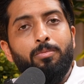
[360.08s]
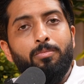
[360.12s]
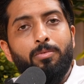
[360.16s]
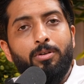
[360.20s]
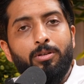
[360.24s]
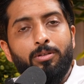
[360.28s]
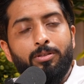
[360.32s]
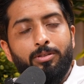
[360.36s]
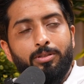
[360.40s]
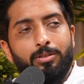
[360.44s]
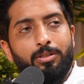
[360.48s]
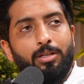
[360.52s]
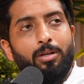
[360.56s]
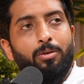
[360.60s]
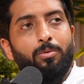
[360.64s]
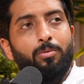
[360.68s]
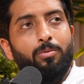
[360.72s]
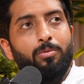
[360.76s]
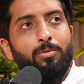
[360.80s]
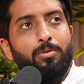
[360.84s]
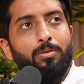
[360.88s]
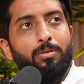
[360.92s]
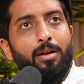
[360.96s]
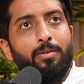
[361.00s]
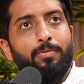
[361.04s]
EMAAR
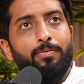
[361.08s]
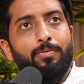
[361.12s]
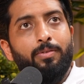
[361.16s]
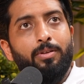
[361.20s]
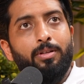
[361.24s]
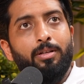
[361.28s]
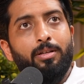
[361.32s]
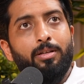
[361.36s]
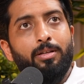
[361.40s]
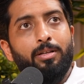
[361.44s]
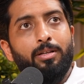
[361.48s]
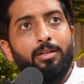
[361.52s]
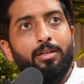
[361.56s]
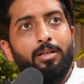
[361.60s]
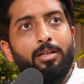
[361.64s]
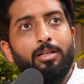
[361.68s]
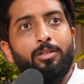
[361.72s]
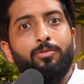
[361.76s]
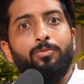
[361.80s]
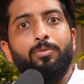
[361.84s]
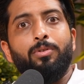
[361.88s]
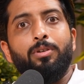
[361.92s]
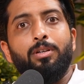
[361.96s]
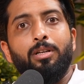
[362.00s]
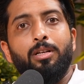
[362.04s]
South, I feel like
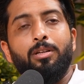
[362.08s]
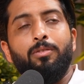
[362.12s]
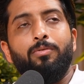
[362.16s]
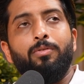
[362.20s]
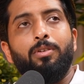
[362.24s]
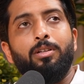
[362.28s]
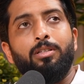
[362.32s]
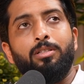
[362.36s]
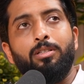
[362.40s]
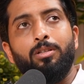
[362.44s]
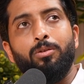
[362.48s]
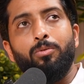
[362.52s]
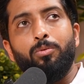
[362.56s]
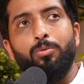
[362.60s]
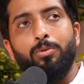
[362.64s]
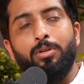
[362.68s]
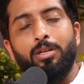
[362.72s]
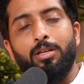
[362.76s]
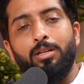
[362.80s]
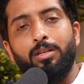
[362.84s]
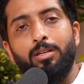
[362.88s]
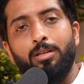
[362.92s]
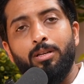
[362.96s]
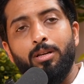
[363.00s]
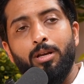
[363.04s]
it's for an investor who
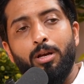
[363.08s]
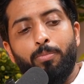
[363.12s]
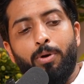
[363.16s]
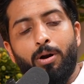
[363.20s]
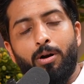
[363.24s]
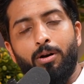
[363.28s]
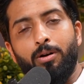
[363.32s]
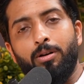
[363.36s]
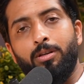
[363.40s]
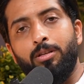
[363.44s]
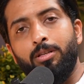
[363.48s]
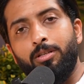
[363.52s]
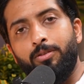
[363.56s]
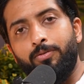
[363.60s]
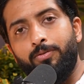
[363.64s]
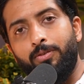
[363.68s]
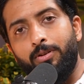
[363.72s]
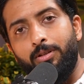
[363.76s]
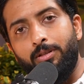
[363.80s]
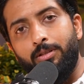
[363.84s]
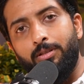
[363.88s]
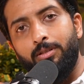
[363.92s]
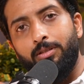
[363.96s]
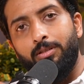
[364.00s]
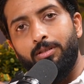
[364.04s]
can park his
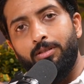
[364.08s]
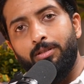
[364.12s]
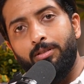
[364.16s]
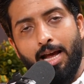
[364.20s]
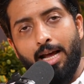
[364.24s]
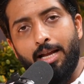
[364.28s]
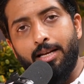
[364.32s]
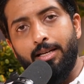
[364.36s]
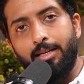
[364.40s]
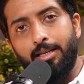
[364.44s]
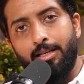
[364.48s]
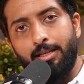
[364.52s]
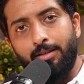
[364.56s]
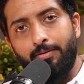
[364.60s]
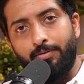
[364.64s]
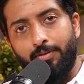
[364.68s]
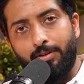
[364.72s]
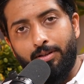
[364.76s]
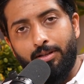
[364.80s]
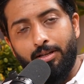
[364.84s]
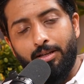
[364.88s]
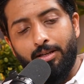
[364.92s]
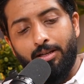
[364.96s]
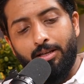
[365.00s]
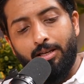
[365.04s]
funds and leave
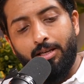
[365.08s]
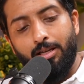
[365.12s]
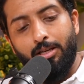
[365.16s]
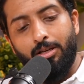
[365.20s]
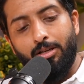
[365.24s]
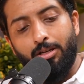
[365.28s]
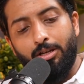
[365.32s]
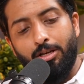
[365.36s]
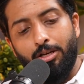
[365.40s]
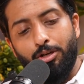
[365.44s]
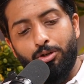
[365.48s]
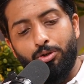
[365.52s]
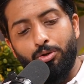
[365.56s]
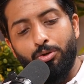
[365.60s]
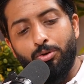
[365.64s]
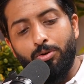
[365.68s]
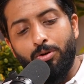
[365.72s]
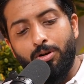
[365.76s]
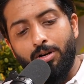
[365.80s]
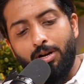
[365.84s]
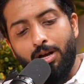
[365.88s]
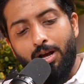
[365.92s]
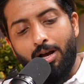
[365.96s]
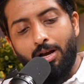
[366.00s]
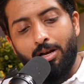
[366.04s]
it. Like he should
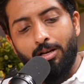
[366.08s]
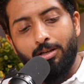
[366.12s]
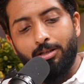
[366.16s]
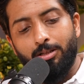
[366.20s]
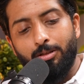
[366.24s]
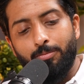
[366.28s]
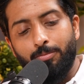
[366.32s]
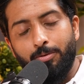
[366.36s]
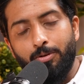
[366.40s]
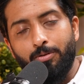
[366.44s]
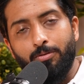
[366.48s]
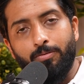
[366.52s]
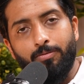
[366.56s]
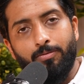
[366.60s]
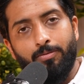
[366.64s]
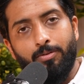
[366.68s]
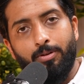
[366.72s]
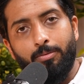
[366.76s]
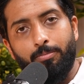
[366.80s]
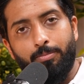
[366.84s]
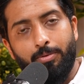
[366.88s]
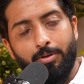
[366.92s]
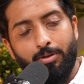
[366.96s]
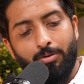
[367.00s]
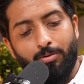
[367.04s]
not ask me to
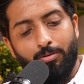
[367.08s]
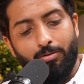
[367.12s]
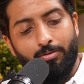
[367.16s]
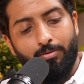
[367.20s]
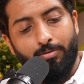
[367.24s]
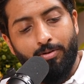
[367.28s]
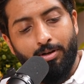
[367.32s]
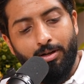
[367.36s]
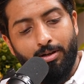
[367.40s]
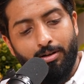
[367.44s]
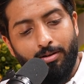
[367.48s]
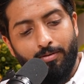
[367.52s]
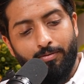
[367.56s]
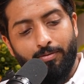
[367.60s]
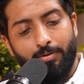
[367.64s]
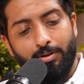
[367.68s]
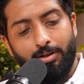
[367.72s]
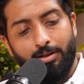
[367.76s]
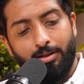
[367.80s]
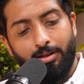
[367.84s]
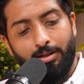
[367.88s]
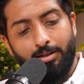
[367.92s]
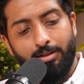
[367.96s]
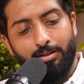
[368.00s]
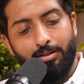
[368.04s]
flip it or trade it for
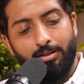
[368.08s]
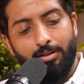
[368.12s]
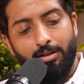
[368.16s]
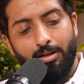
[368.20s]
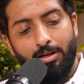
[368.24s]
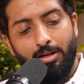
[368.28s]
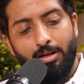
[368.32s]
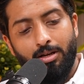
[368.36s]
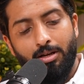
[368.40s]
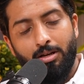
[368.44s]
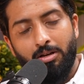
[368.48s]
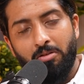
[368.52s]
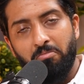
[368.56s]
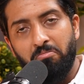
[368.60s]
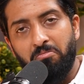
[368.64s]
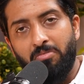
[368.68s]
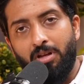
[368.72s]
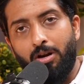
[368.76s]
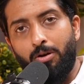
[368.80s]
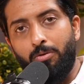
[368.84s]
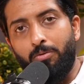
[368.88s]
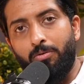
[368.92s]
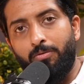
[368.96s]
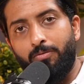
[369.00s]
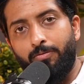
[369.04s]
at least,
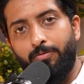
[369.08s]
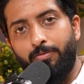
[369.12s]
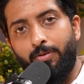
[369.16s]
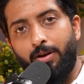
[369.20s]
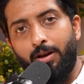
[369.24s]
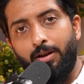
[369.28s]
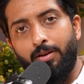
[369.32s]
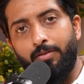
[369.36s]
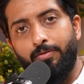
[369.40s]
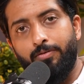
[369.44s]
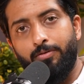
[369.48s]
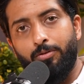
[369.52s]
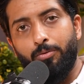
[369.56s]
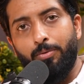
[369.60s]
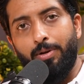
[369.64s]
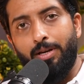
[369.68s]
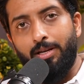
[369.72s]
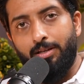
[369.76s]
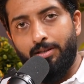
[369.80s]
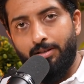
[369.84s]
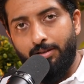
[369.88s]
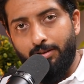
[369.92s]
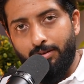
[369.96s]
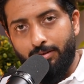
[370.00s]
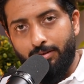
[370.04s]
I don't know, 5 to 8